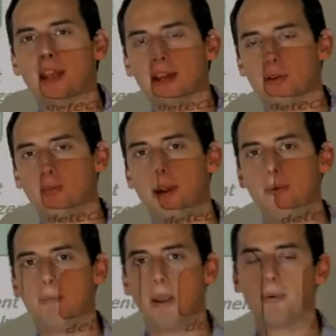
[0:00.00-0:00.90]
Now you may
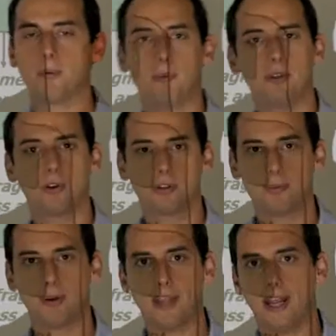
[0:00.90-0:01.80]
remember when we talked
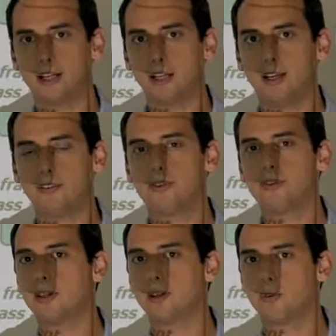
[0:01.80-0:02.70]
about analyzers
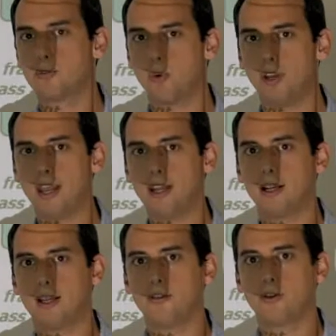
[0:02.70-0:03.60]
that there was one
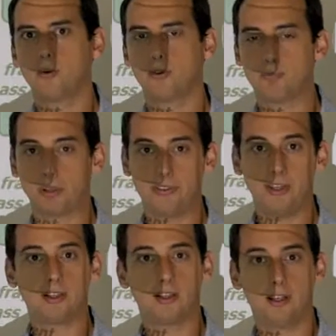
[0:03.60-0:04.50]
analyzer who was
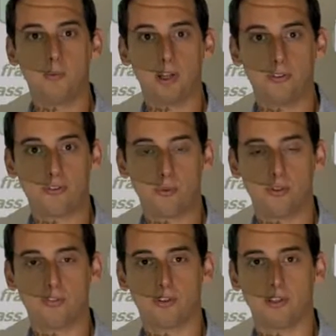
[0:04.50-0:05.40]
particularly well
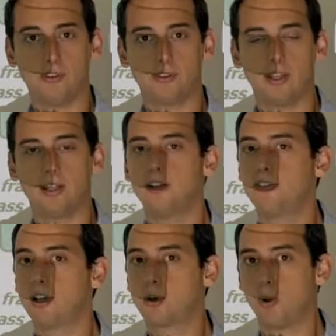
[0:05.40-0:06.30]
suited for this and that is
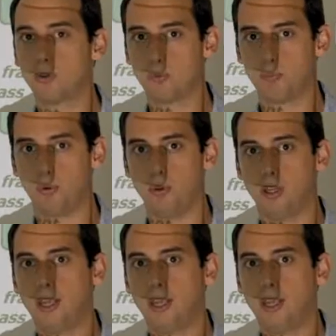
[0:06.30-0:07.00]
the quadrupole.